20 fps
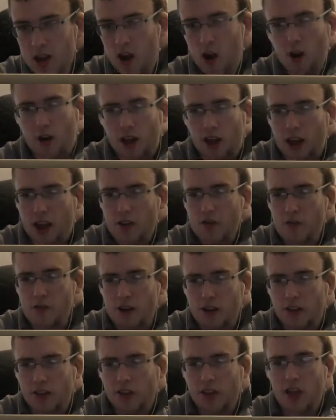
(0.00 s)
Okay, I
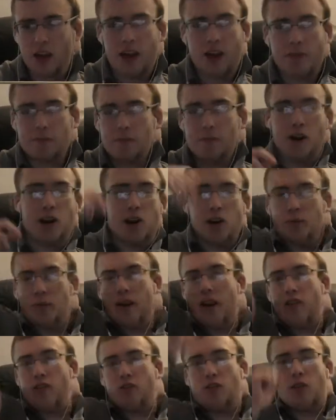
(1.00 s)
really like
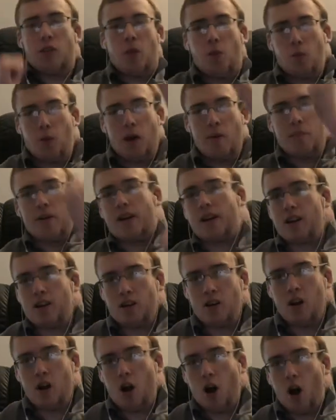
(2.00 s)
Spider-Man using the webbing
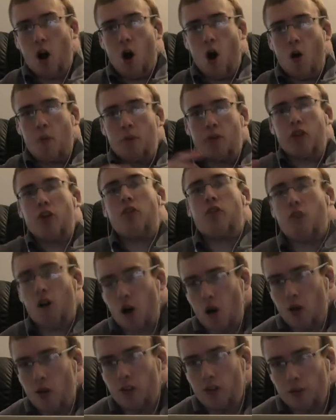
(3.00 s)
off of the
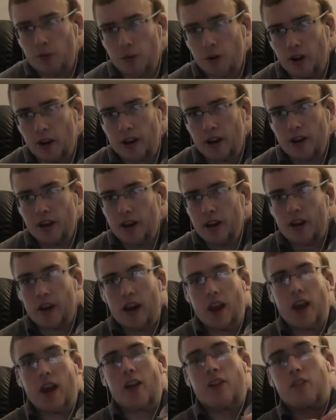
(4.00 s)
fallen debris.
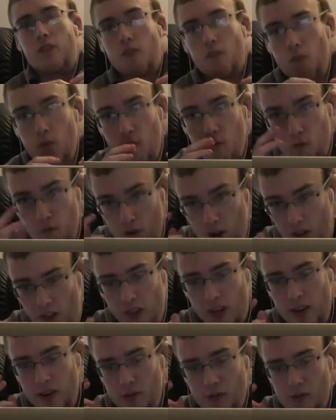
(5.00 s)
It's
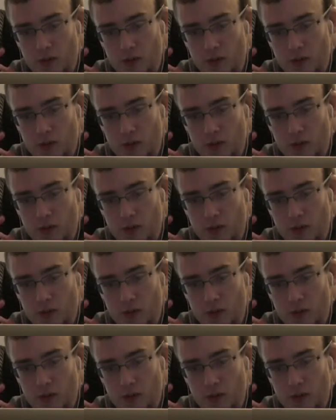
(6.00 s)
really,